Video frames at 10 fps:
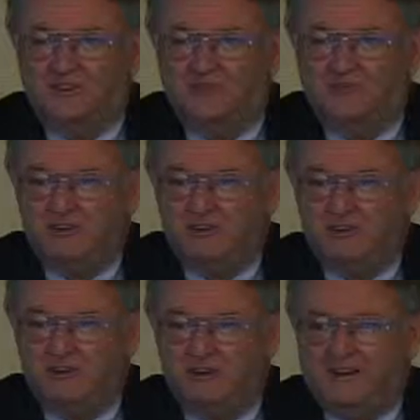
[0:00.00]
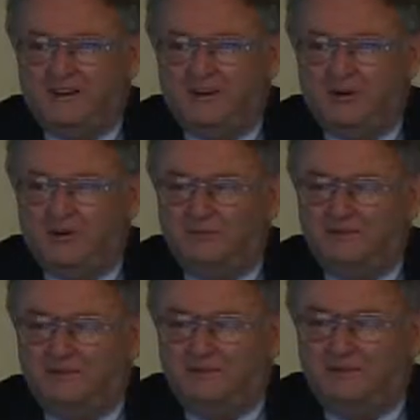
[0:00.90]
The British, you may recall, have
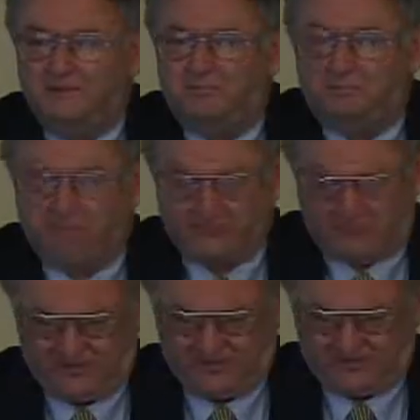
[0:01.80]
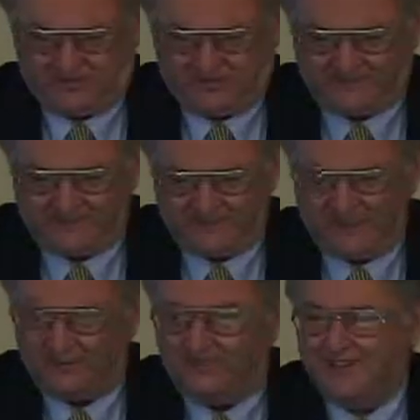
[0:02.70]
been quite unpleasant to the Icelanders
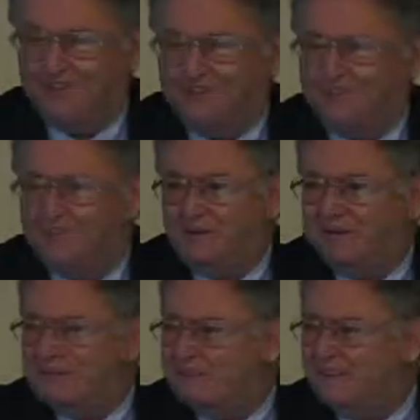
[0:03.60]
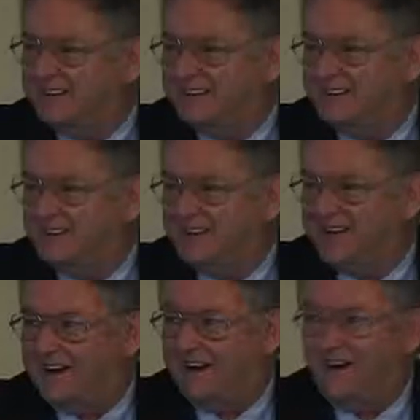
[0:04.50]
over some money that they
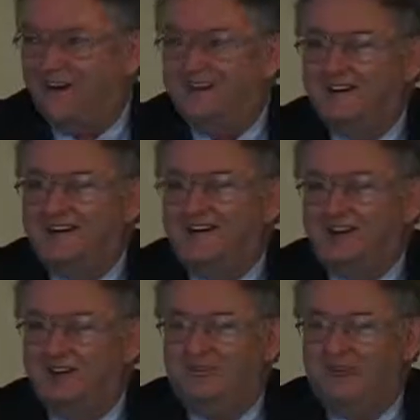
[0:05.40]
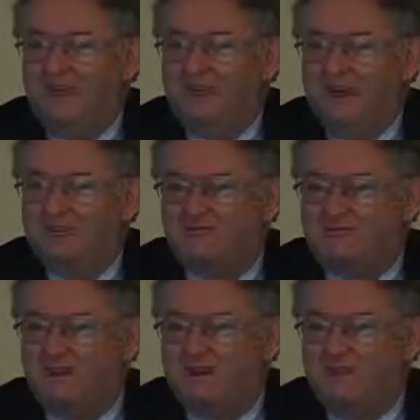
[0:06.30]
owe, and it's only a matter
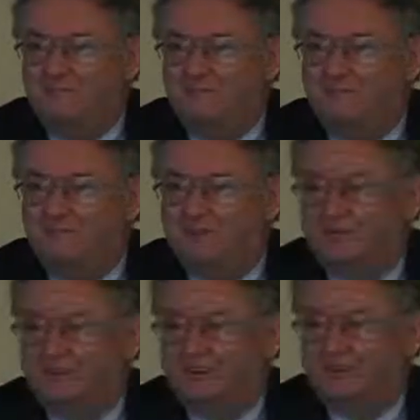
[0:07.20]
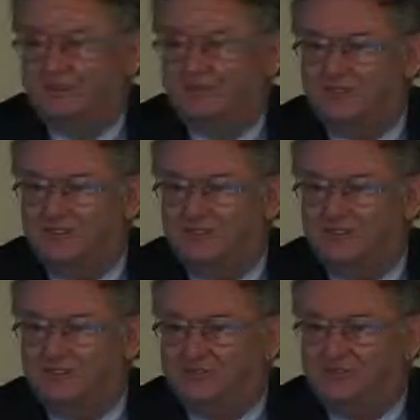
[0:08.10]
of time before somebody tells you it's a
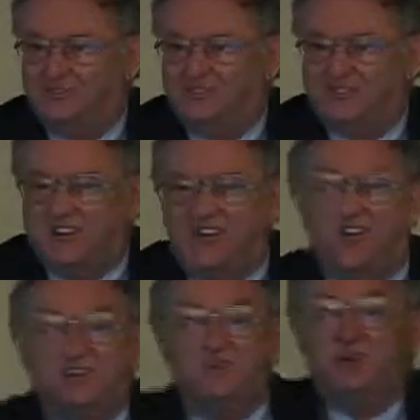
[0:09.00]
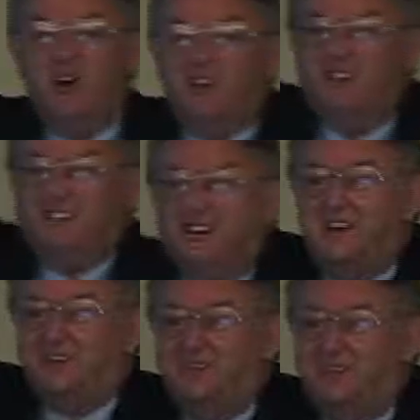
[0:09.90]
conspiracy. You heard it
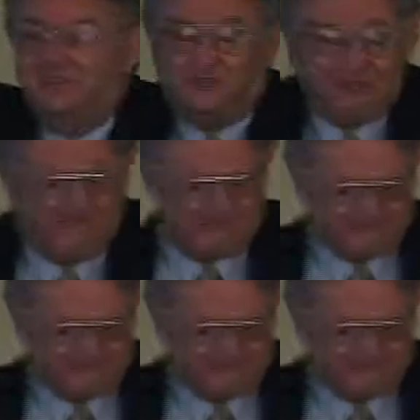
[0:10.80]
here first.